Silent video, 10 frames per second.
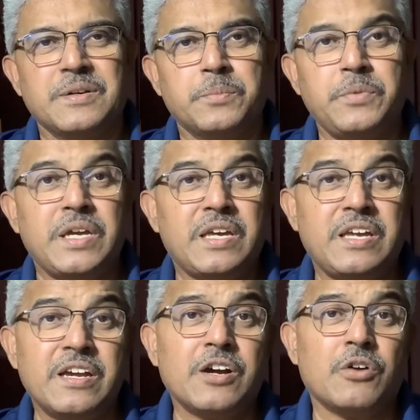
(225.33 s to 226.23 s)
We
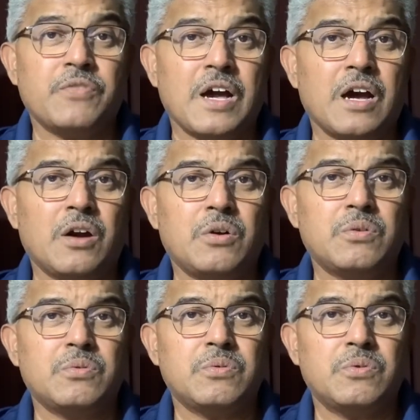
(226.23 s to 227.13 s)
hear of how
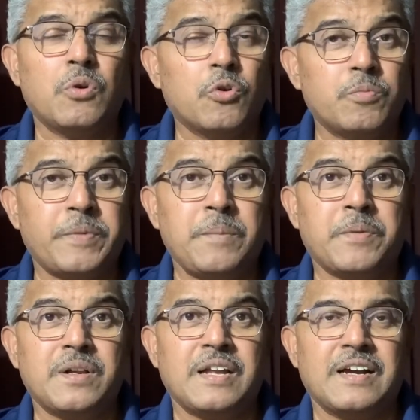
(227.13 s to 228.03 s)
old
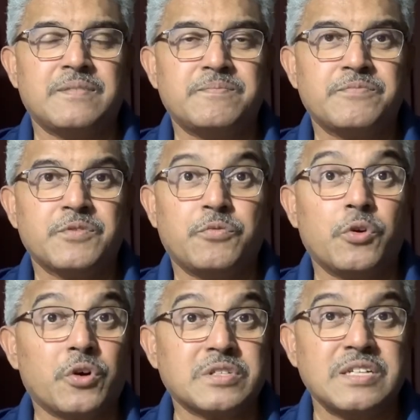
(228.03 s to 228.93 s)
people are
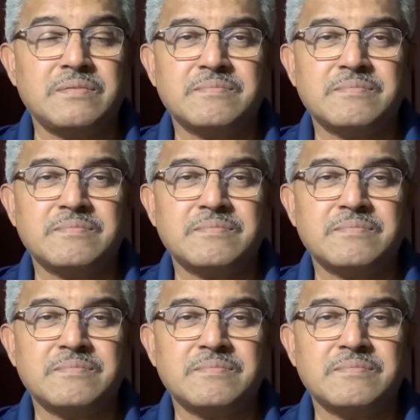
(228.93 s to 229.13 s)
forgotten